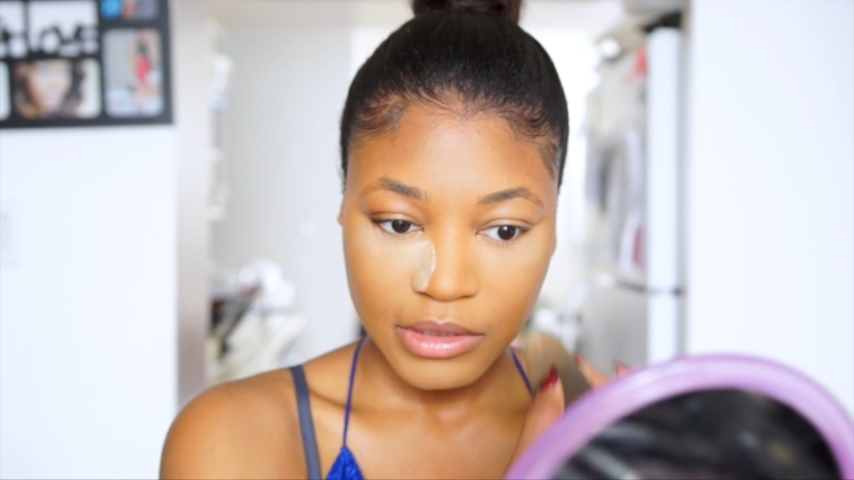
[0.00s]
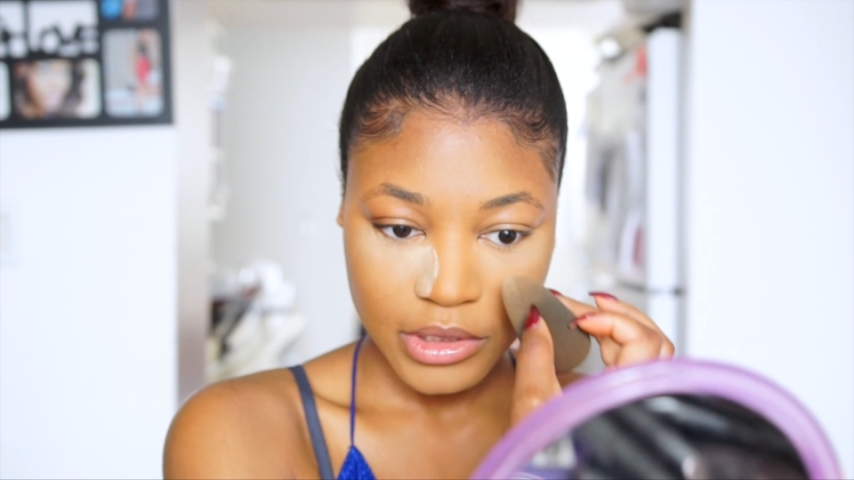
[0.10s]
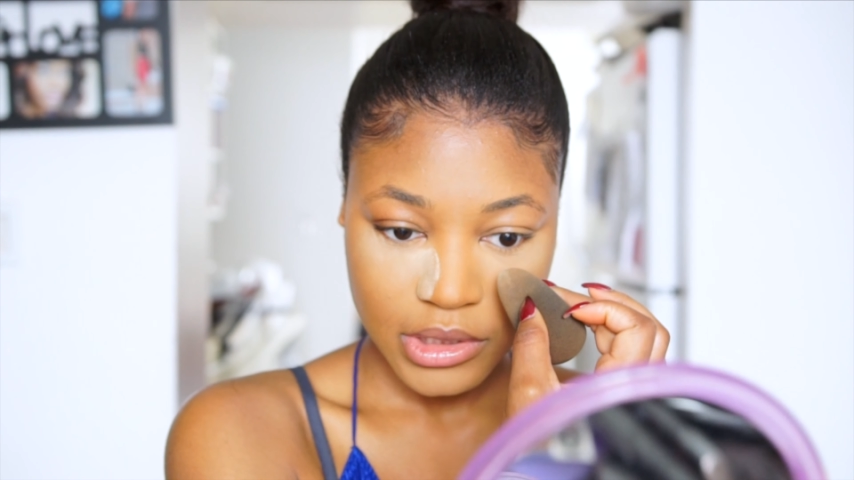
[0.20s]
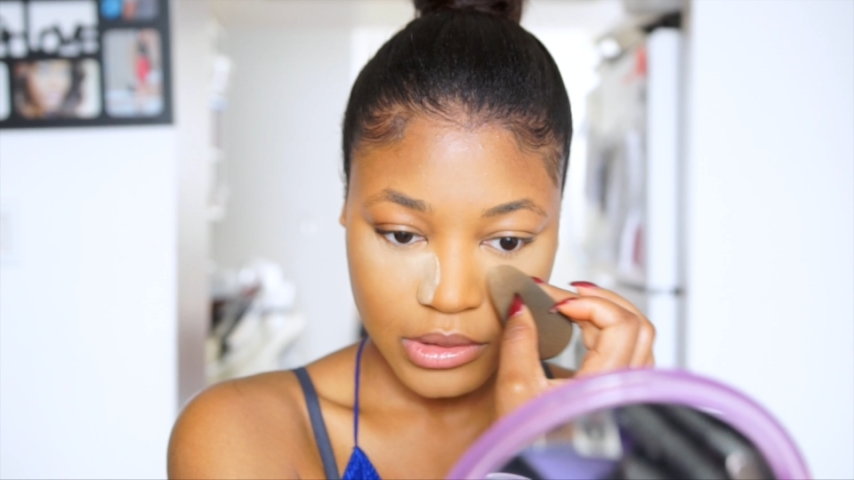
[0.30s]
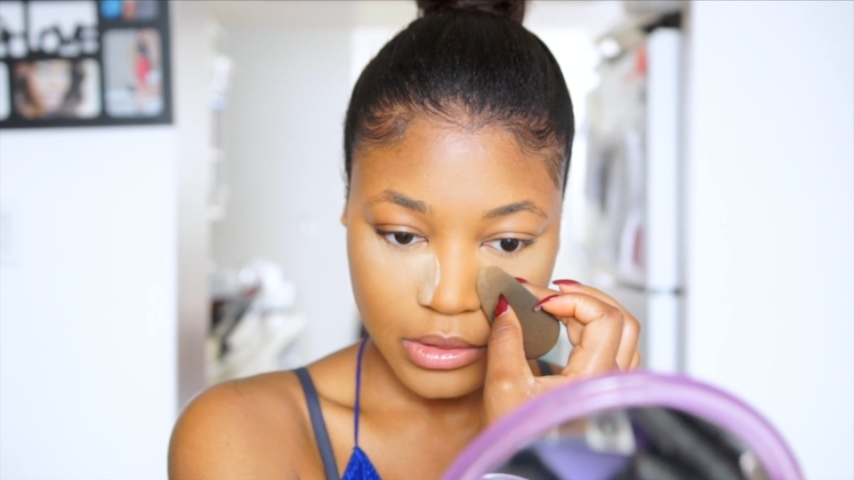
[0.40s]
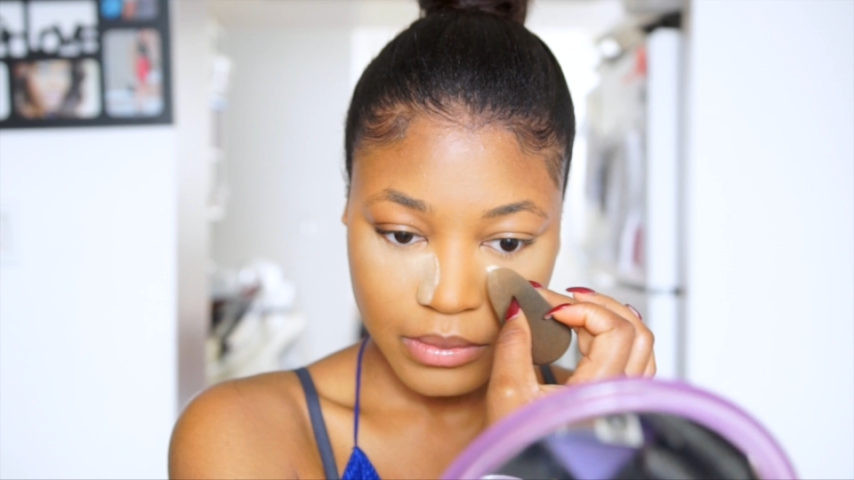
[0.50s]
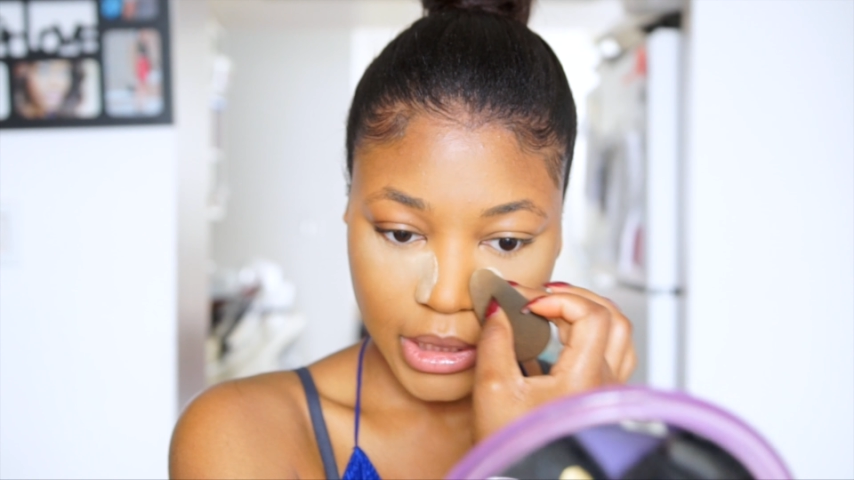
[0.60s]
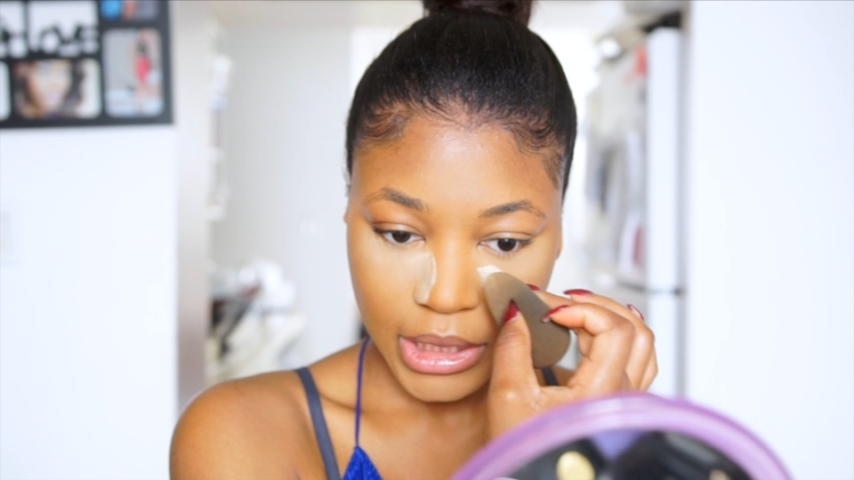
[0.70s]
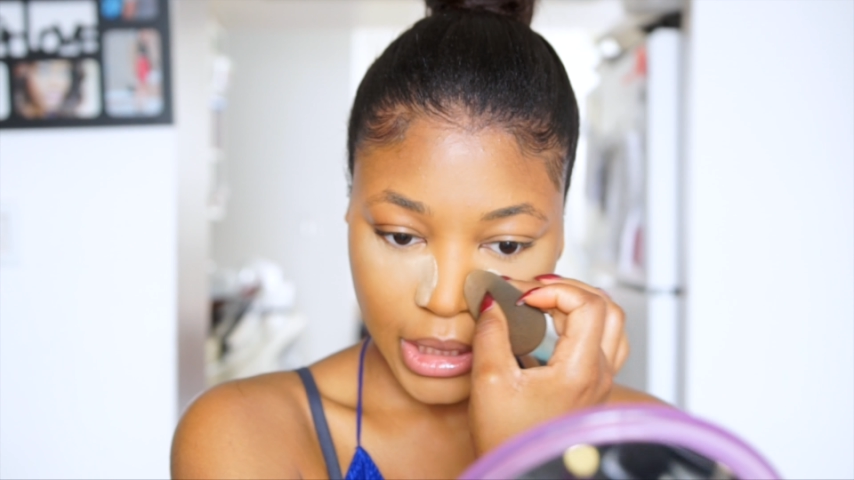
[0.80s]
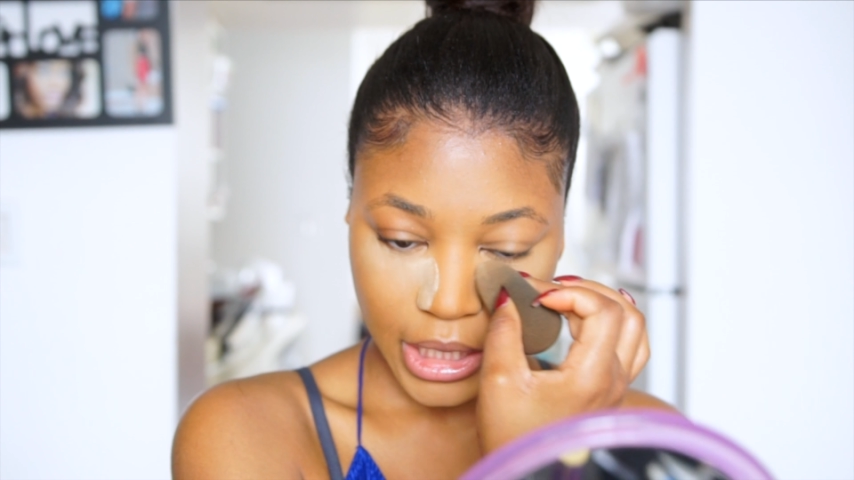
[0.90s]
I'm going to do
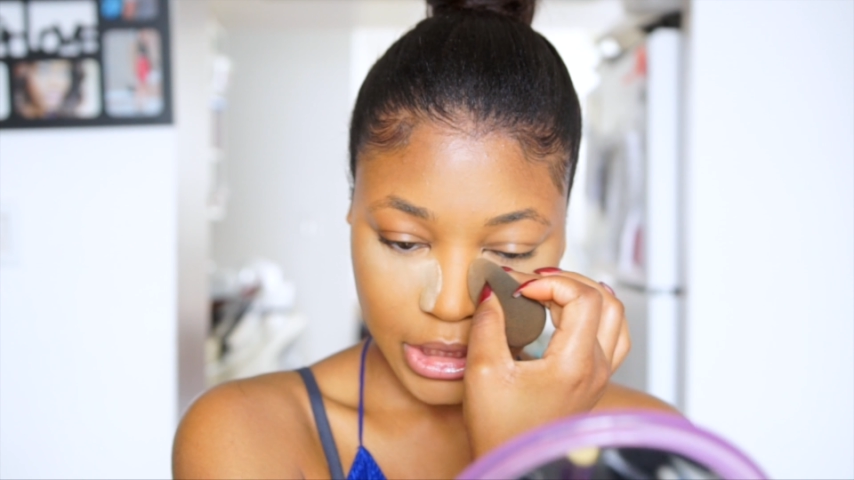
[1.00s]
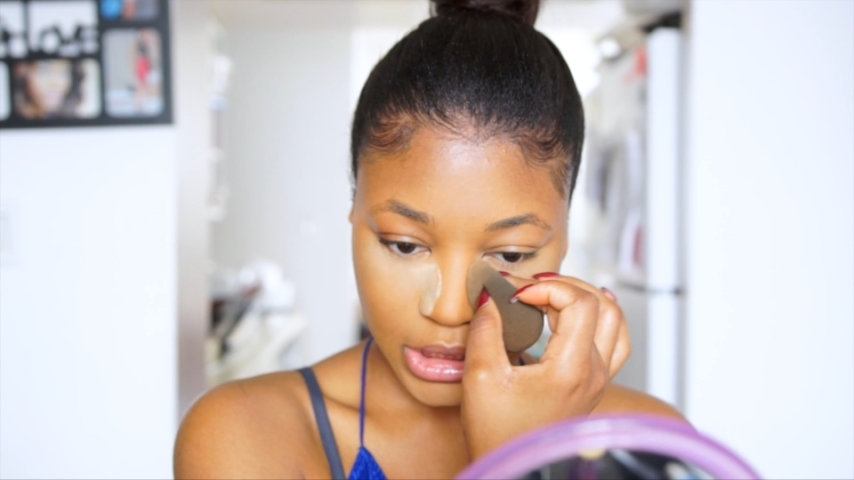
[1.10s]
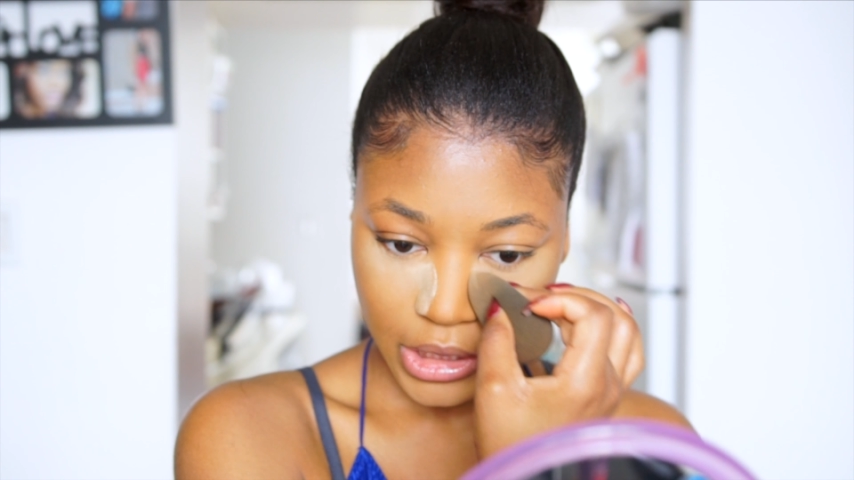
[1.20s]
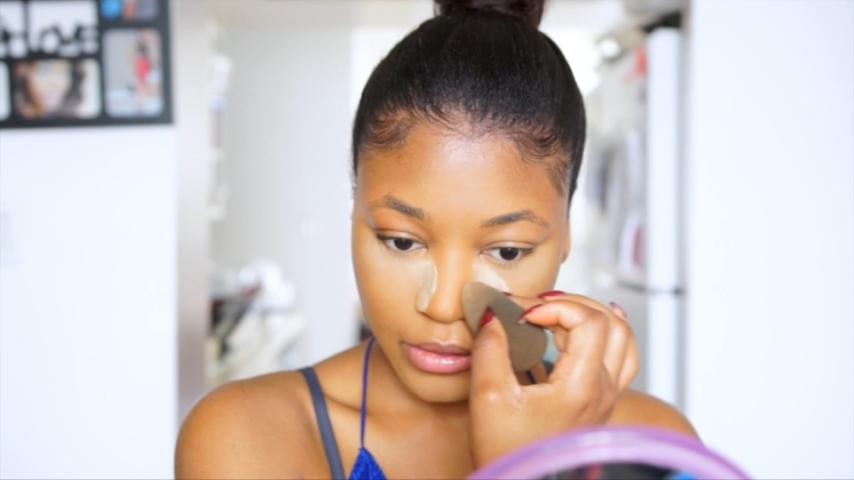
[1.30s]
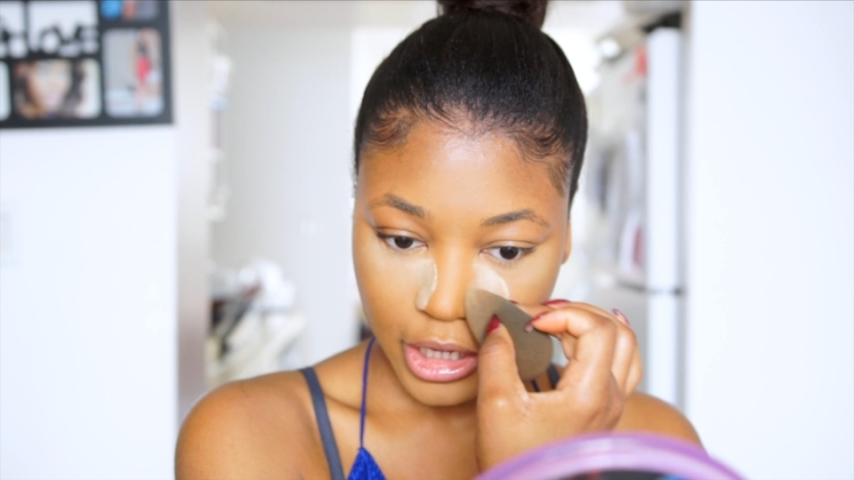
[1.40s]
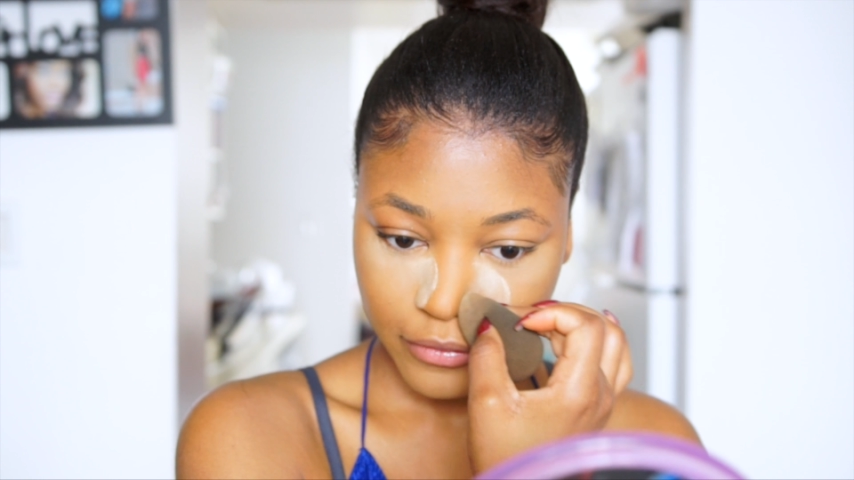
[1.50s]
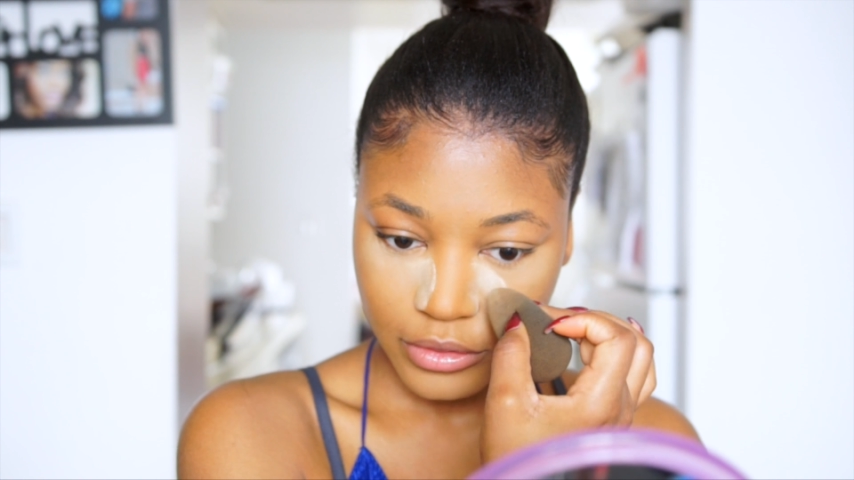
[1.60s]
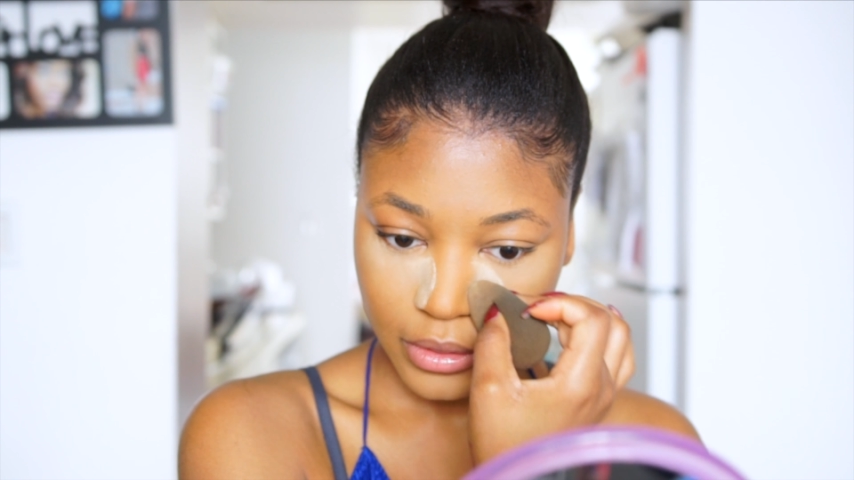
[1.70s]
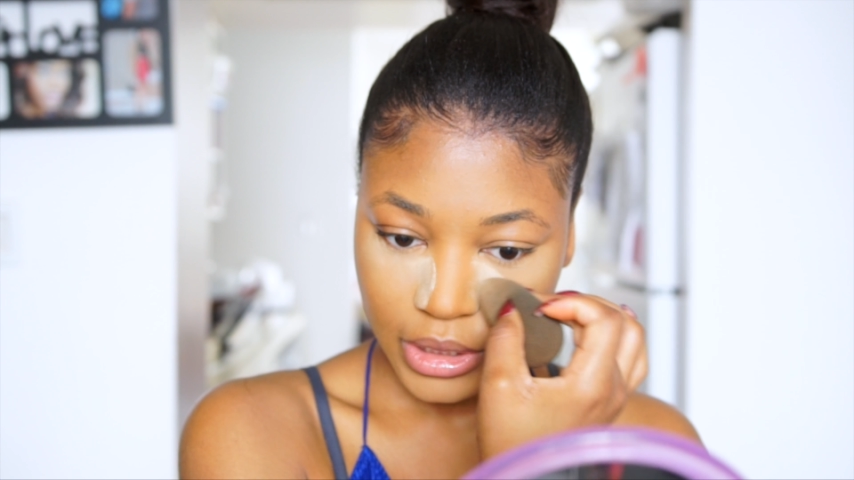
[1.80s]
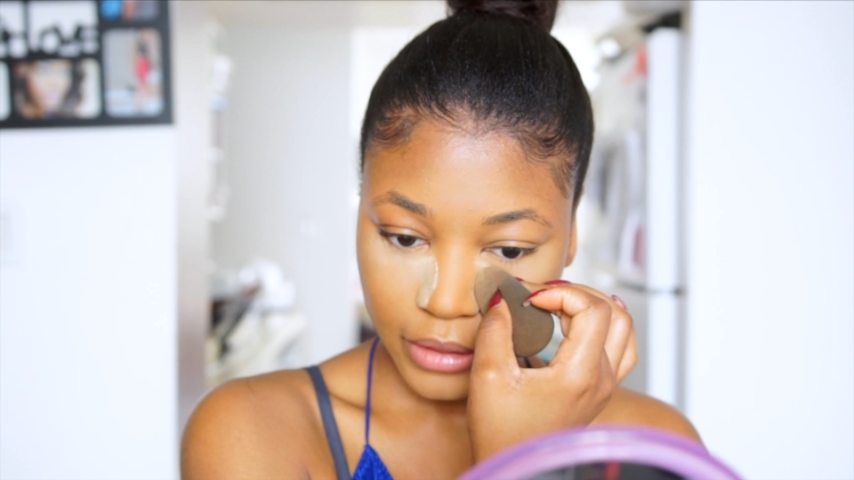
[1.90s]
my eyeshadow
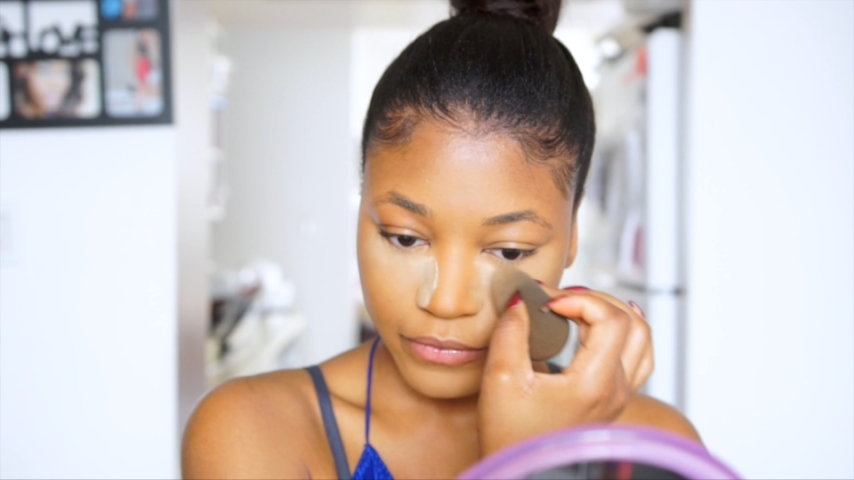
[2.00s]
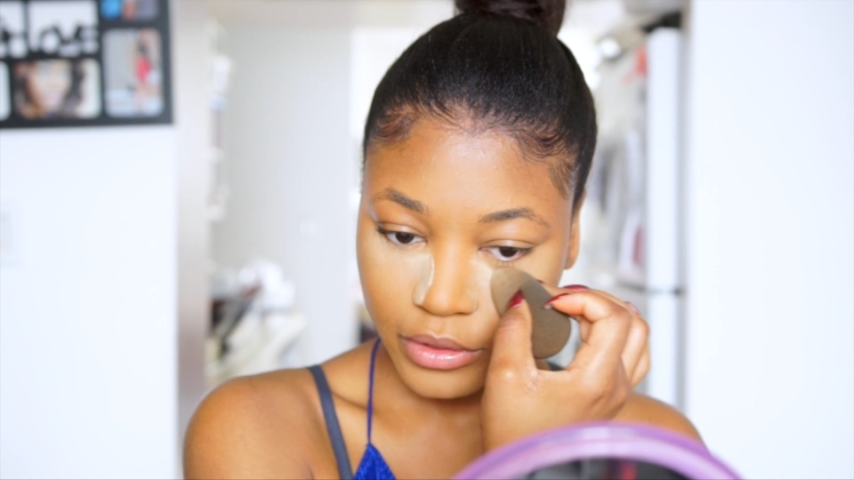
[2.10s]
after and I